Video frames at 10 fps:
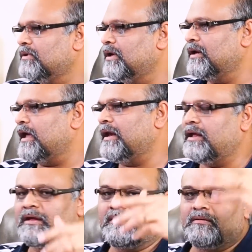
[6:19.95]
in
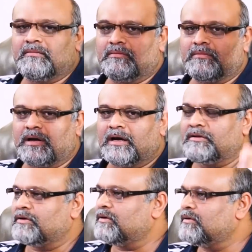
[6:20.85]
any
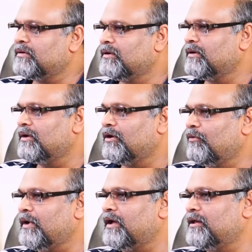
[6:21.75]
other
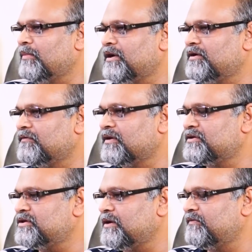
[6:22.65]
way they might have
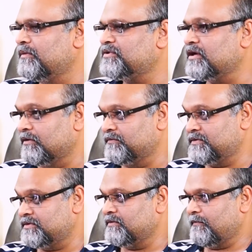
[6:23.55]
conceived
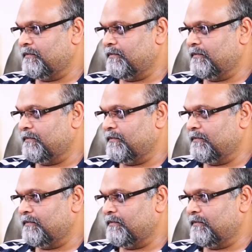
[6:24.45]
themselves.